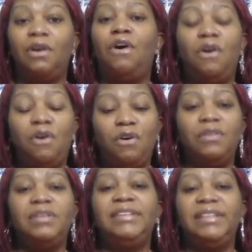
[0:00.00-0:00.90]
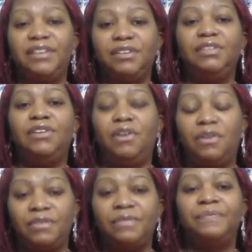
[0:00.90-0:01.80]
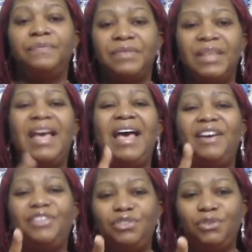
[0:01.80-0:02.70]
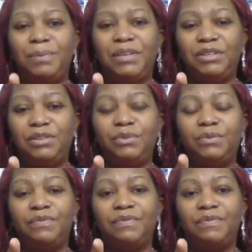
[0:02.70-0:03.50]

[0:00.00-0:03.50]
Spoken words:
all year long. How do you be you?